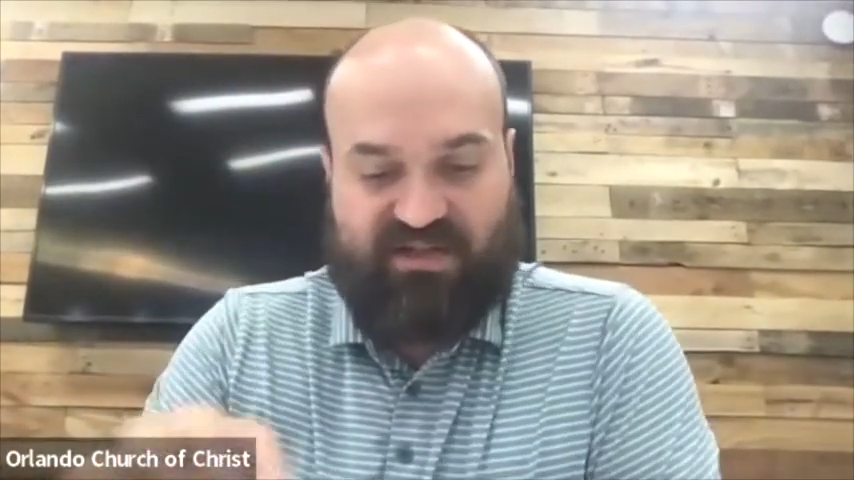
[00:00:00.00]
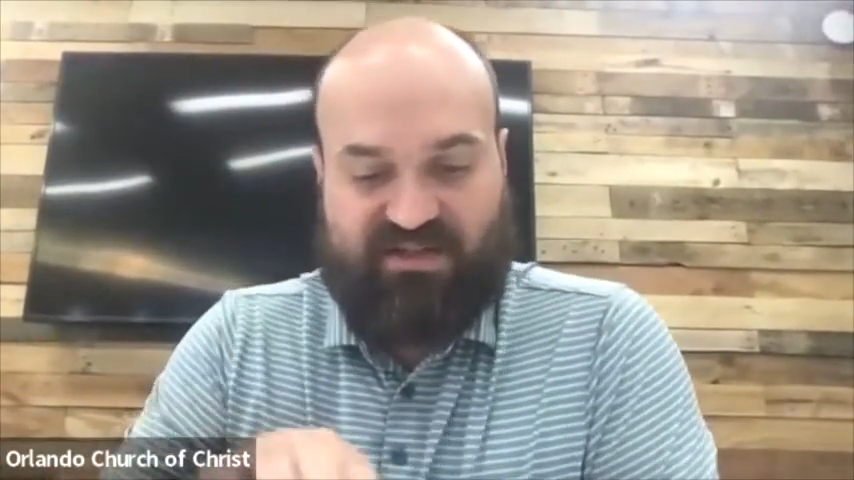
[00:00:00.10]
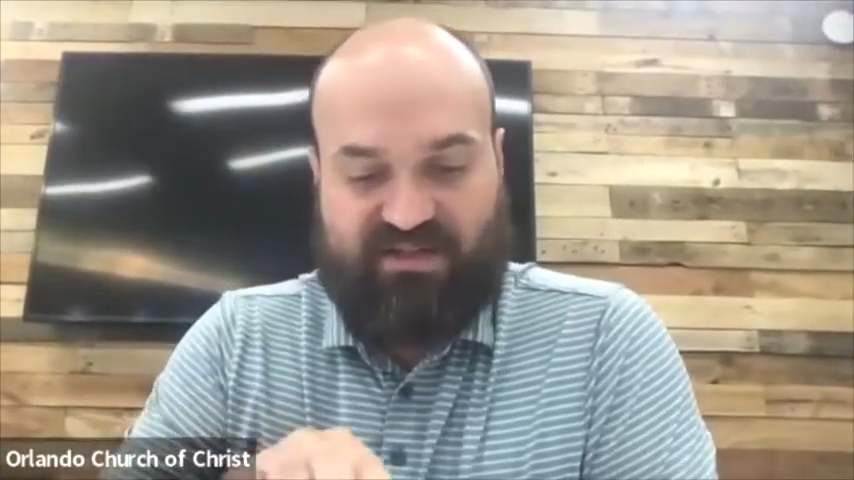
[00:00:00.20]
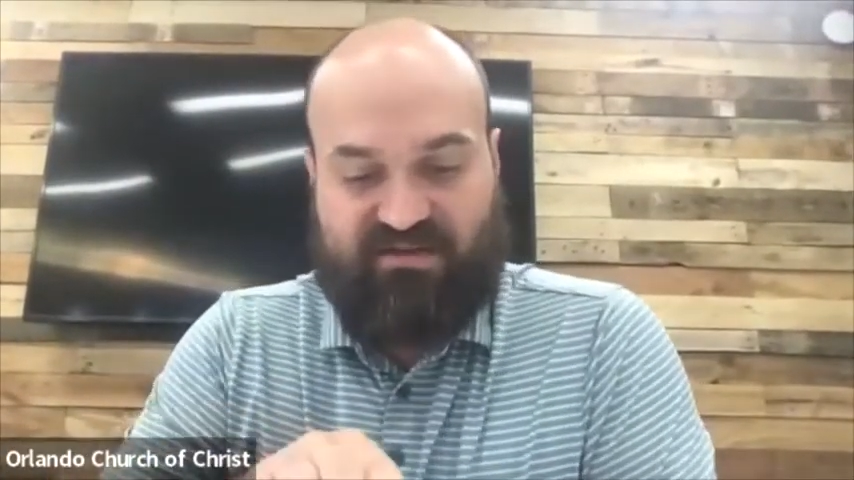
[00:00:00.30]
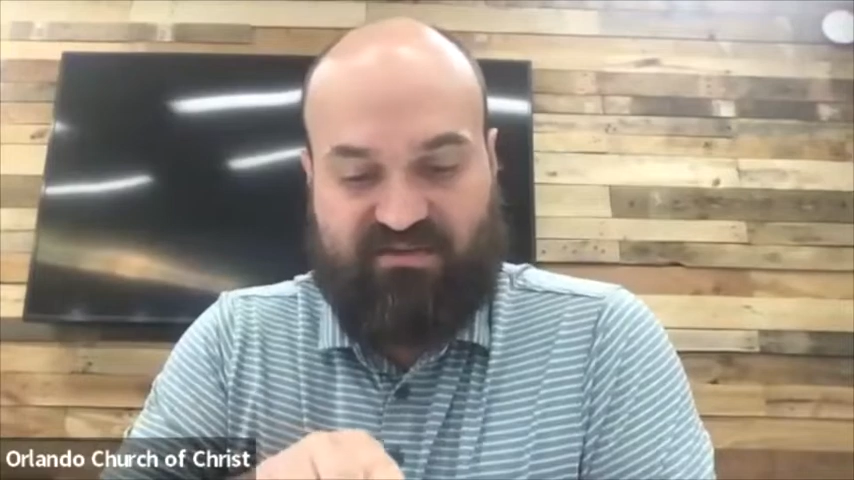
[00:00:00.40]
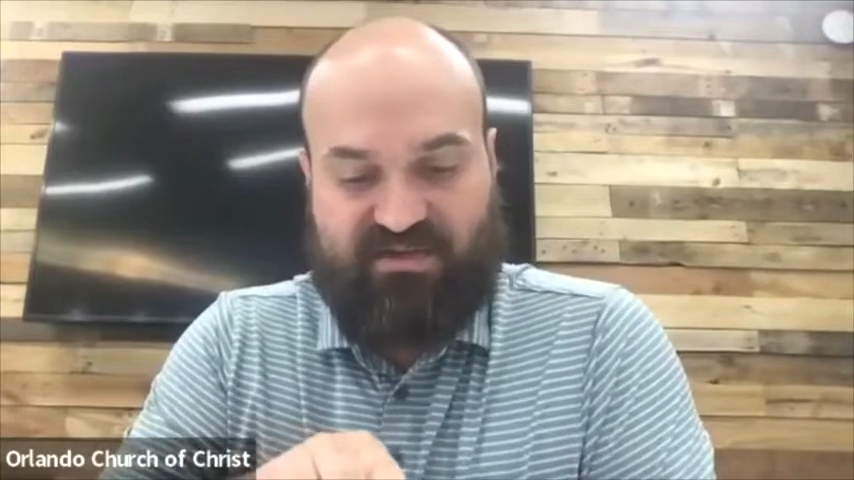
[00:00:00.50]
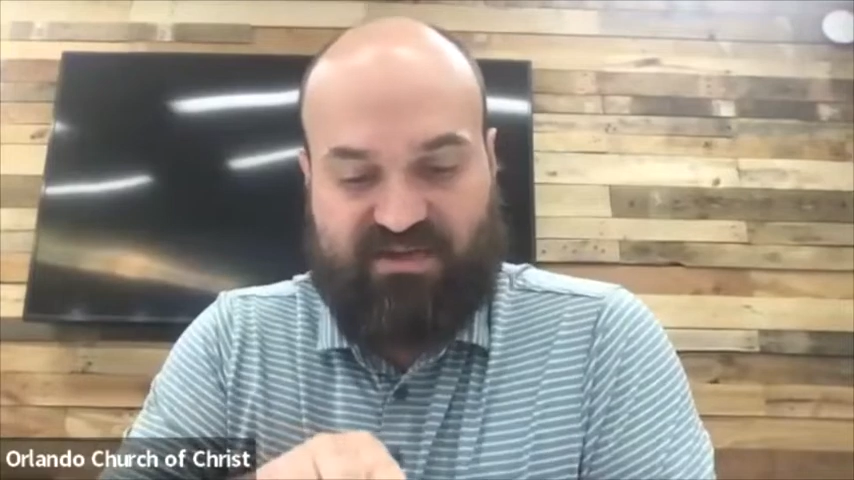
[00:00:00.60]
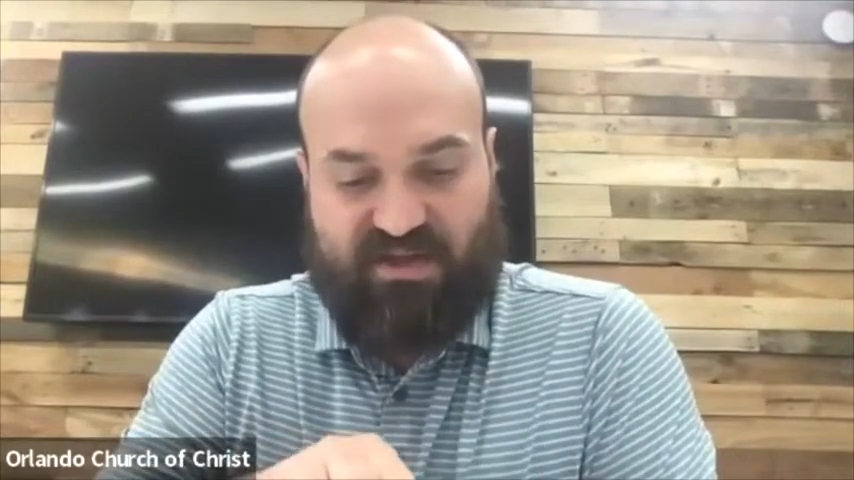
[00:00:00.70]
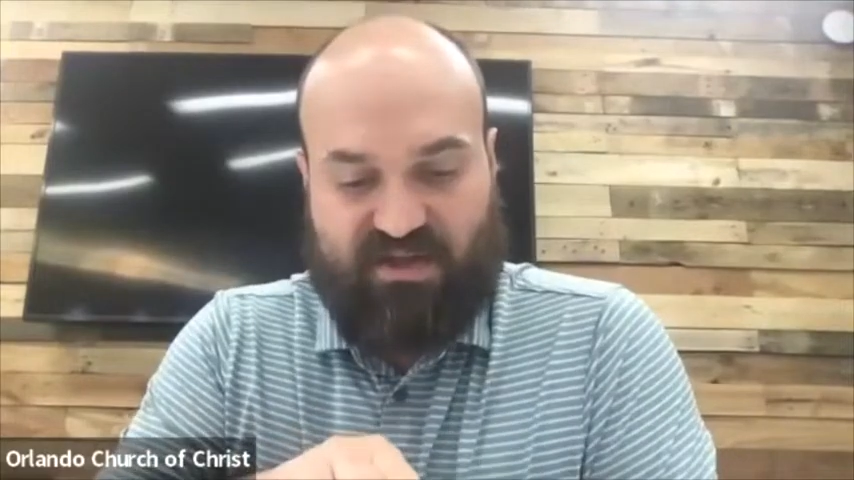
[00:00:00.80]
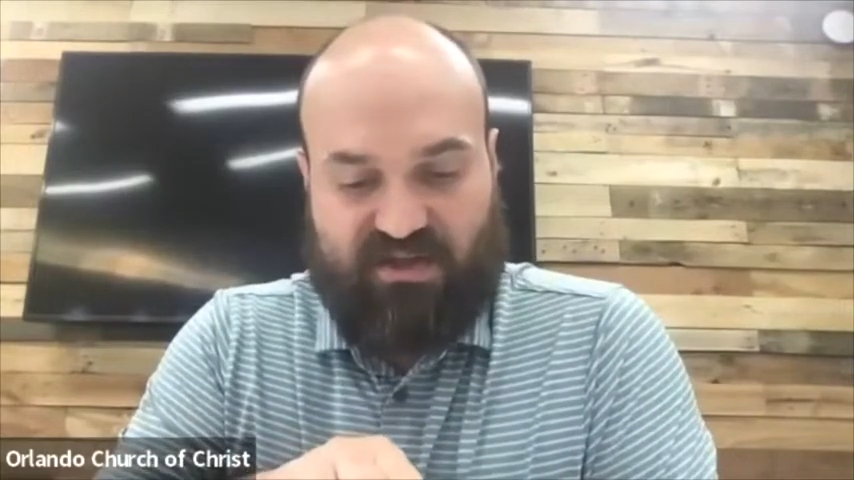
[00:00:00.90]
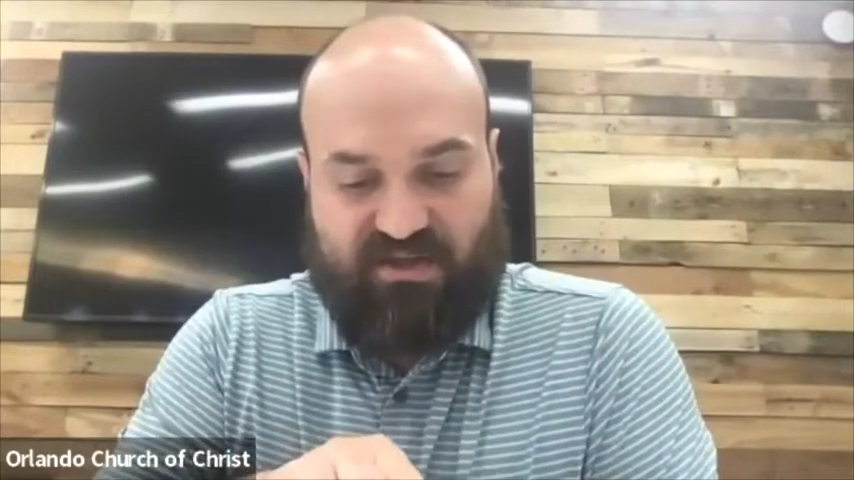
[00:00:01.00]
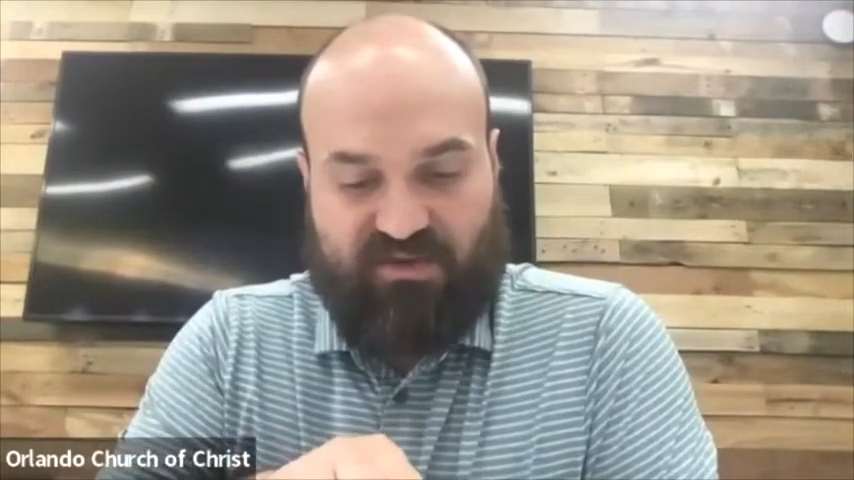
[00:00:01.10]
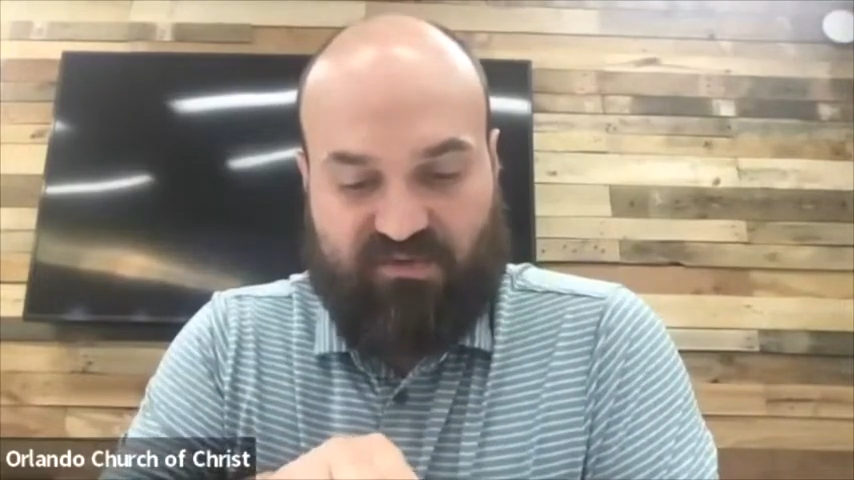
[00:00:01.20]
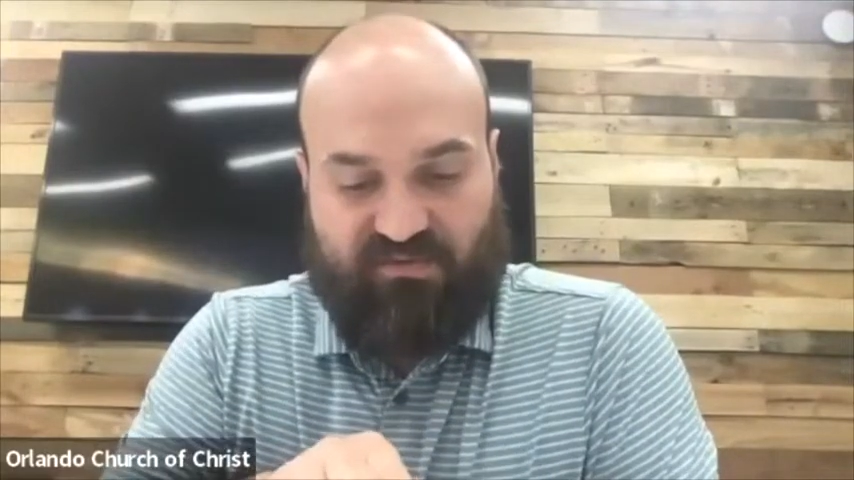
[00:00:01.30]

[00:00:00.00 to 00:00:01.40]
It says, use your